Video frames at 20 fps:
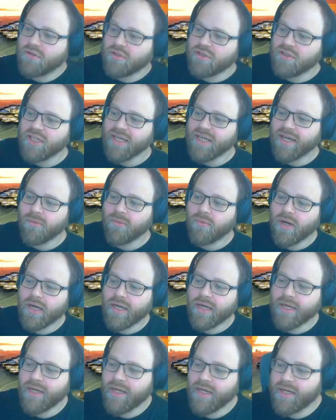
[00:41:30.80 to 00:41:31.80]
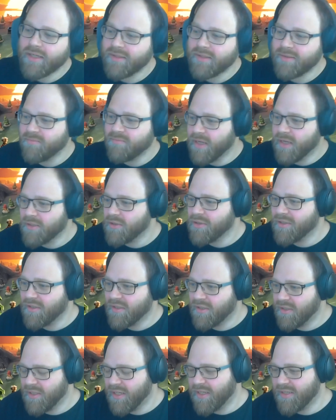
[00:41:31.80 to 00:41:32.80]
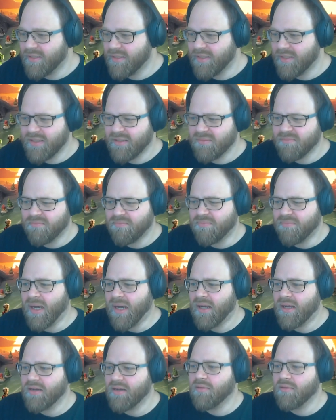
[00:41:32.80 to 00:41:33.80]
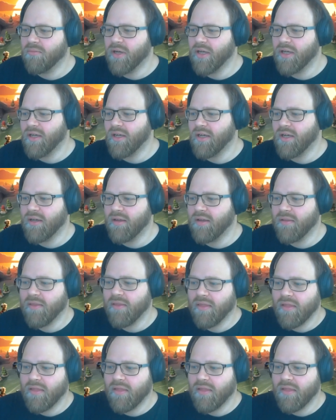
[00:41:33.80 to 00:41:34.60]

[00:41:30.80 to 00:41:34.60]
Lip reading: GRY has mentioned there's this bug where